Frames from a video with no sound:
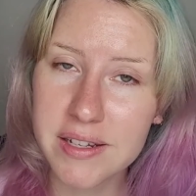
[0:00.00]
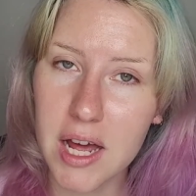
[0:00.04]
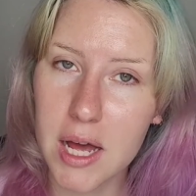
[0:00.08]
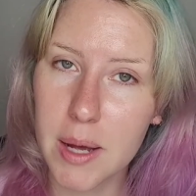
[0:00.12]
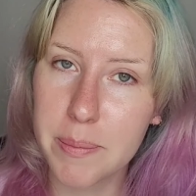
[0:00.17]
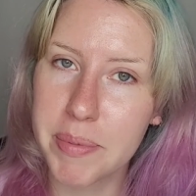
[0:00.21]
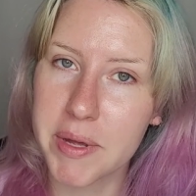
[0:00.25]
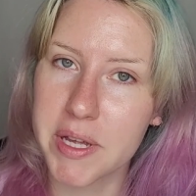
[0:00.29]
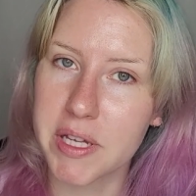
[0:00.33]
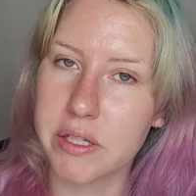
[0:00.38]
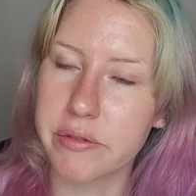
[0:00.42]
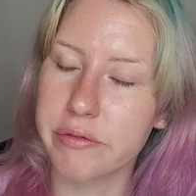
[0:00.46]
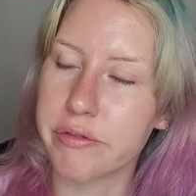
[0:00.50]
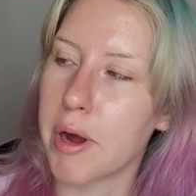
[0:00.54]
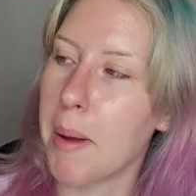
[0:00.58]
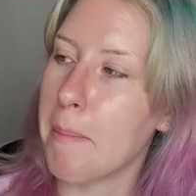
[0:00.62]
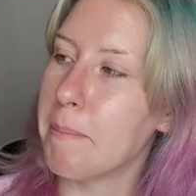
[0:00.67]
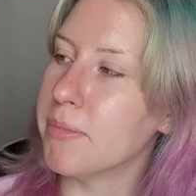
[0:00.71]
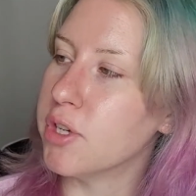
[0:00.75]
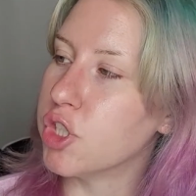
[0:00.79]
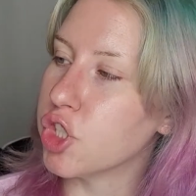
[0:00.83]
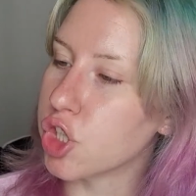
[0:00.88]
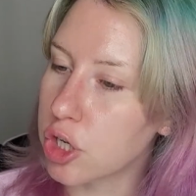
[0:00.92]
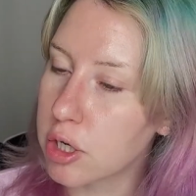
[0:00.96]
up is
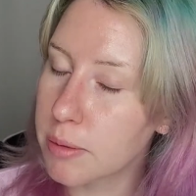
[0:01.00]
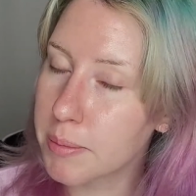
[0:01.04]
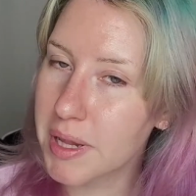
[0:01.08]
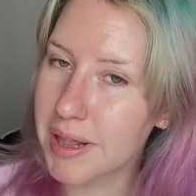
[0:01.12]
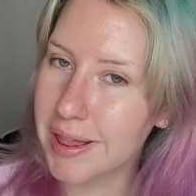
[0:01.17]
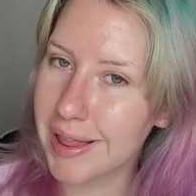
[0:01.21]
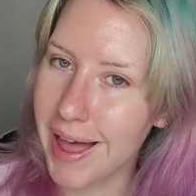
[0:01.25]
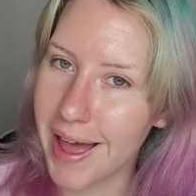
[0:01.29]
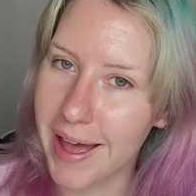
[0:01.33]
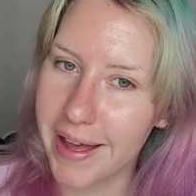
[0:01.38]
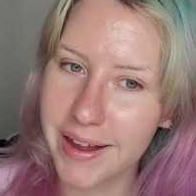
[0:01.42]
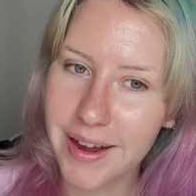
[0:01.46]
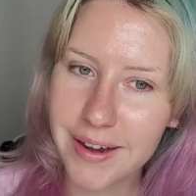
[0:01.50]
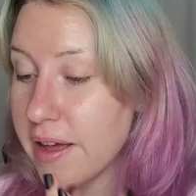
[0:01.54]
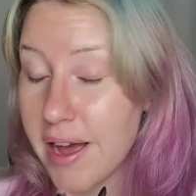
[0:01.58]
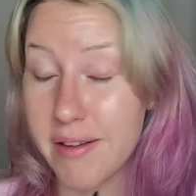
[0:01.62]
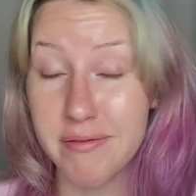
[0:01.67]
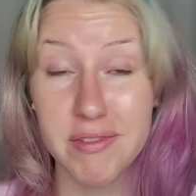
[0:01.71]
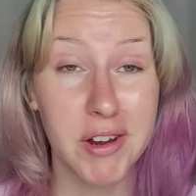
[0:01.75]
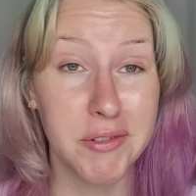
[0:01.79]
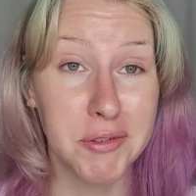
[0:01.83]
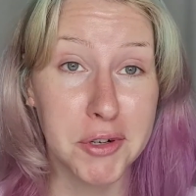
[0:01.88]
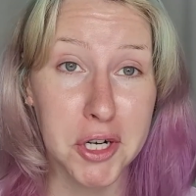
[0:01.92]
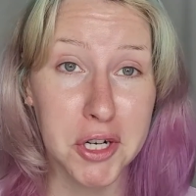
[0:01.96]
from Dermalect. I've
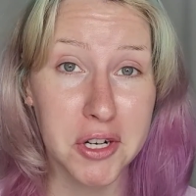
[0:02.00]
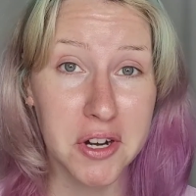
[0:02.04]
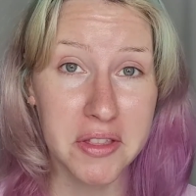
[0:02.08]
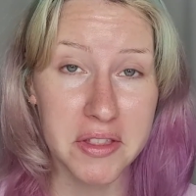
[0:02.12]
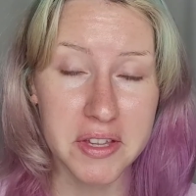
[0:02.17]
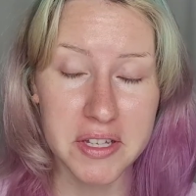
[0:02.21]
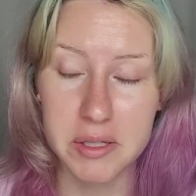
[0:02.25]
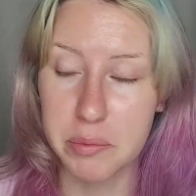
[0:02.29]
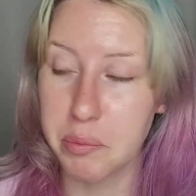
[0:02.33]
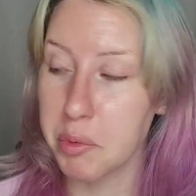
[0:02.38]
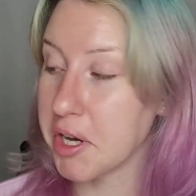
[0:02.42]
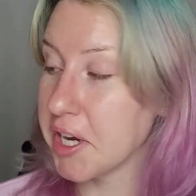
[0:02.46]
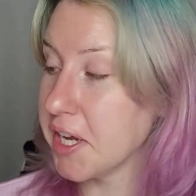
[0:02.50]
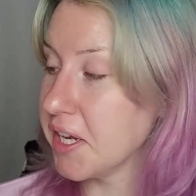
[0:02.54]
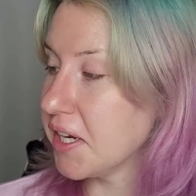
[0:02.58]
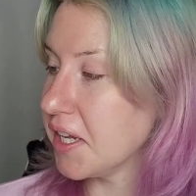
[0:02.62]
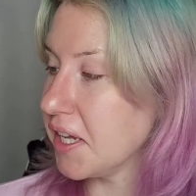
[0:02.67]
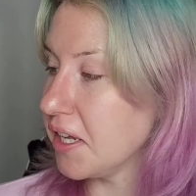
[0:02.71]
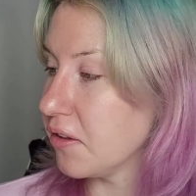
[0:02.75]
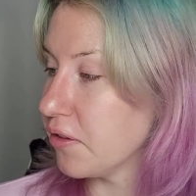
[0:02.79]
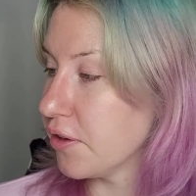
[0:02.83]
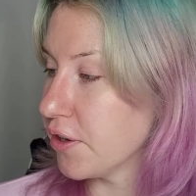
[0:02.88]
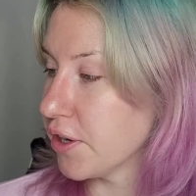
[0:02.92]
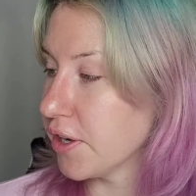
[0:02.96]
never heard of this brand
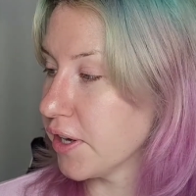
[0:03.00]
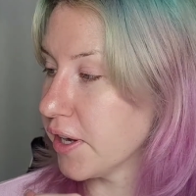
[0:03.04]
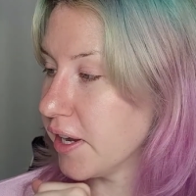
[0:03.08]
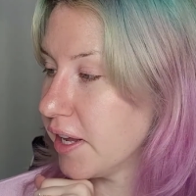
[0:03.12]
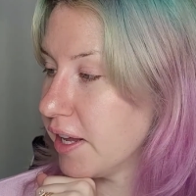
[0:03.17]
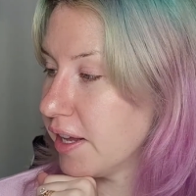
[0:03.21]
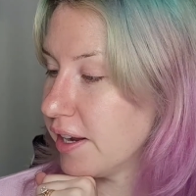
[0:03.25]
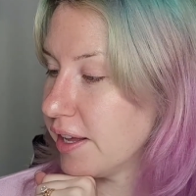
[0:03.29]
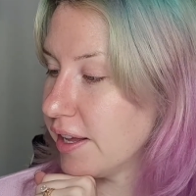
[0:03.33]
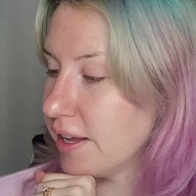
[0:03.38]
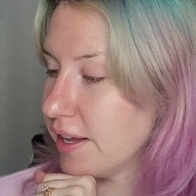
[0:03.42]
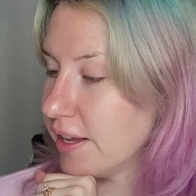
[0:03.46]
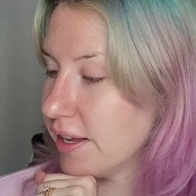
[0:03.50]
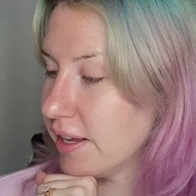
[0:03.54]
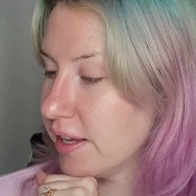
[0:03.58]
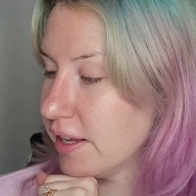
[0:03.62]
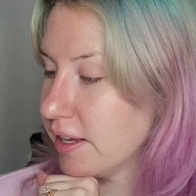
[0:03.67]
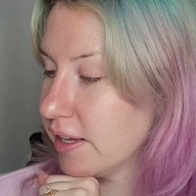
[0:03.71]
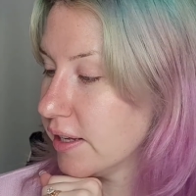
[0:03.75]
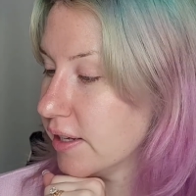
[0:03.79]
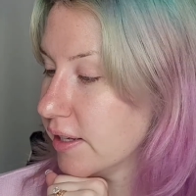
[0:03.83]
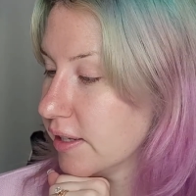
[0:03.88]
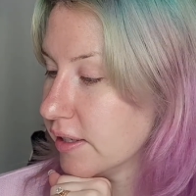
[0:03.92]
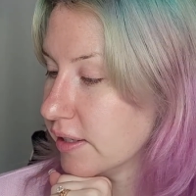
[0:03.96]
either. It
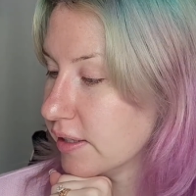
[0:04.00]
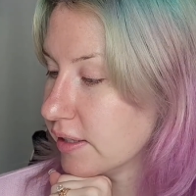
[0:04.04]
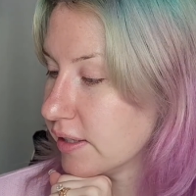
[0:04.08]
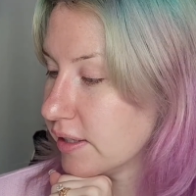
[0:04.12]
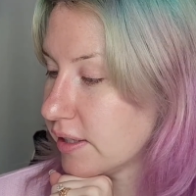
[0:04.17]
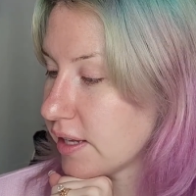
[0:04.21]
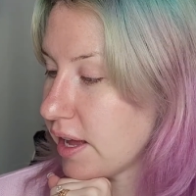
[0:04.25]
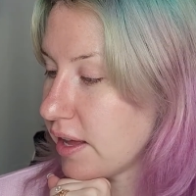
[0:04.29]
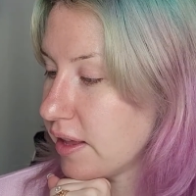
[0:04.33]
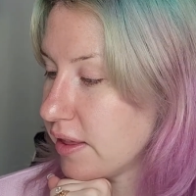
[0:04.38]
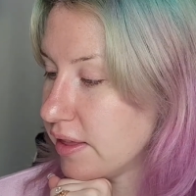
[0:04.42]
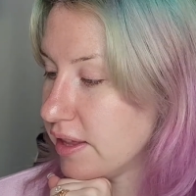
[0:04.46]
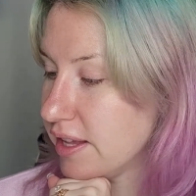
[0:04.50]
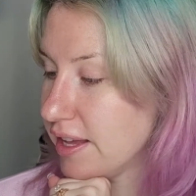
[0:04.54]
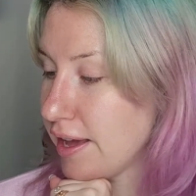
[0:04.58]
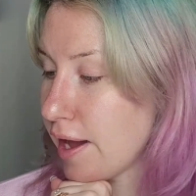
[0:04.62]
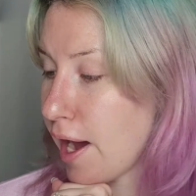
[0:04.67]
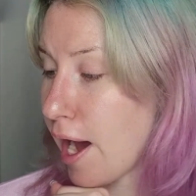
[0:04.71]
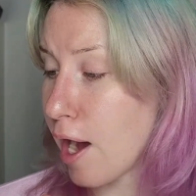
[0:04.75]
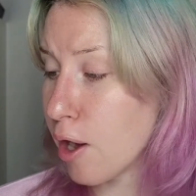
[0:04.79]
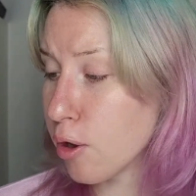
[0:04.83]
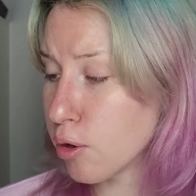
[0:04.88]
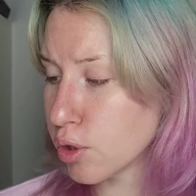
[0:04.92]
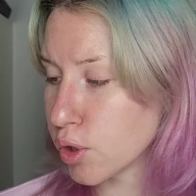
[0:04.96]
is the
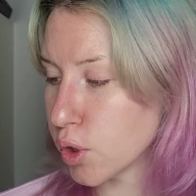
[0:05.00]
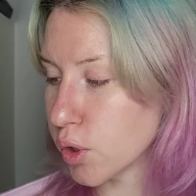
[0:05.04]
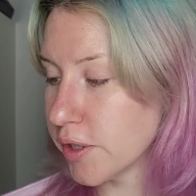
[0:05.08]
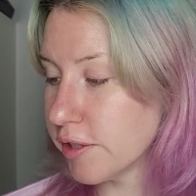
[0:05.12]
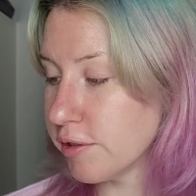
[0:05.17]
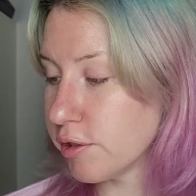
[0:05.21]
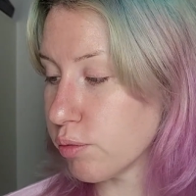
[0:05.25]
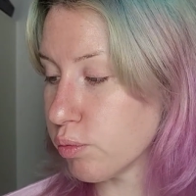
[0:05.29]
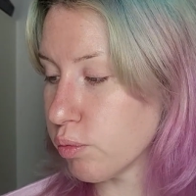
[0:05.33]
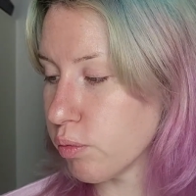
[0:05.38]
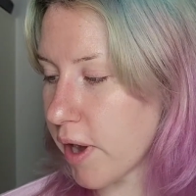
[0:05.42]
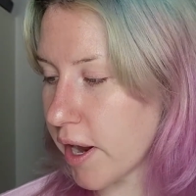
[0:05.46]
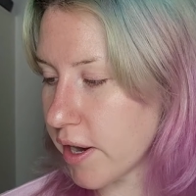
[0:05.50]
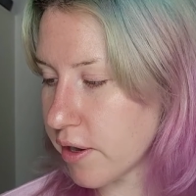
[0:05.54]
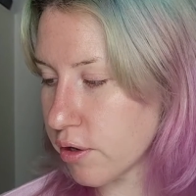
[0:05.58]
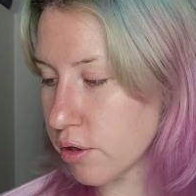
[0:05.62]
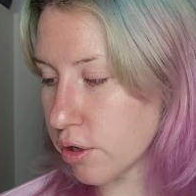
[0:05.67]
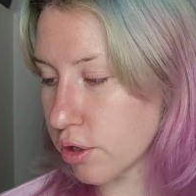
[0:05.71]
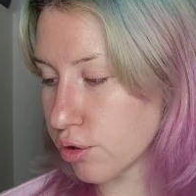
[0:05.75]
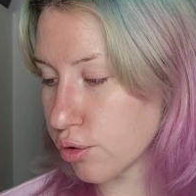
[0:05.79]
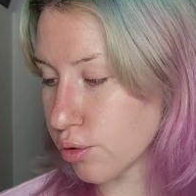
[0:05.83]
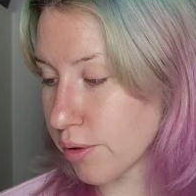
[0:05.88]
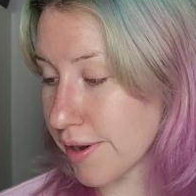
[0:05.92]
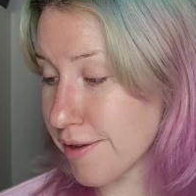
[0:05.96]
Outcrease
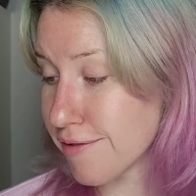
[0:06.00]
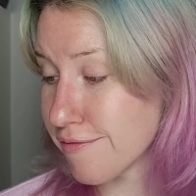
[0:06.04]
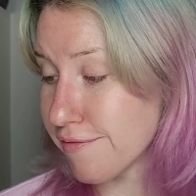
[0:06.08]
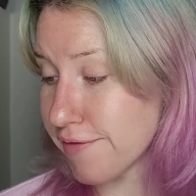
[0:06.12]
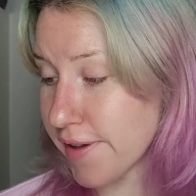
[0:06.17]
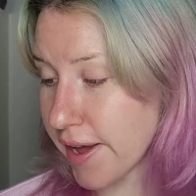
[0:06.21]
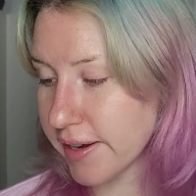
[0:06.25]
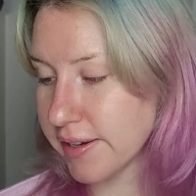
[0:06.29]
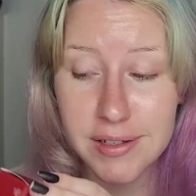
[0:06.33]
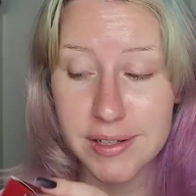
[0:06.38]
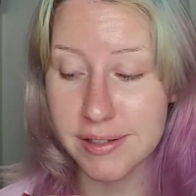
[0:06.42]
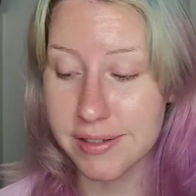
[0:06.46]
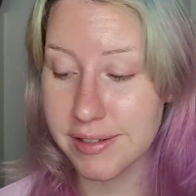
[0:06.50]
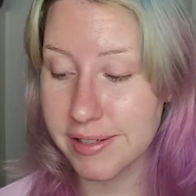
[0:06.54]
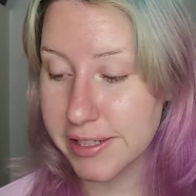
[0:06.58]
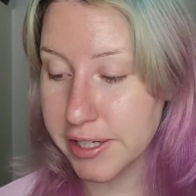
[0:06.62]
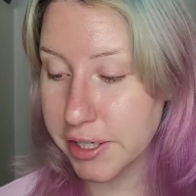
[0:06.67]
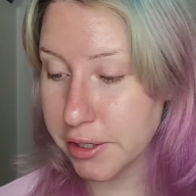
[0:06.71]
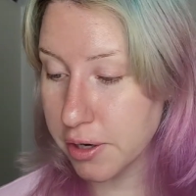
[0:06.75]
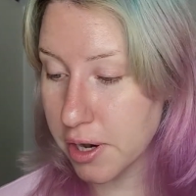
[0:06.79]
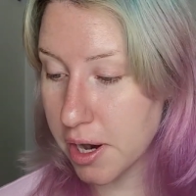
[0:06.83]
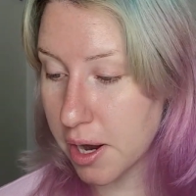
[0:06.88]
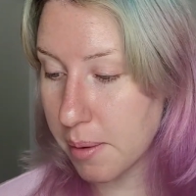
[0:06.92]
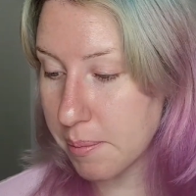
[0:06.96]
Retinol Trifecta
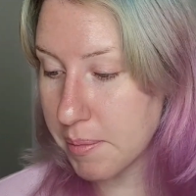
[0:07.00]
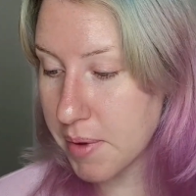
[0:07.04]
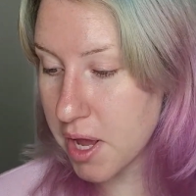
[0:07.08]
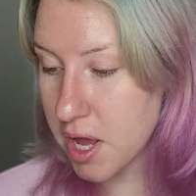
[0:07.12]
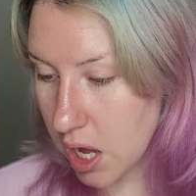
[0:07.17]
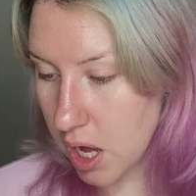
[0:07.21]
Serum.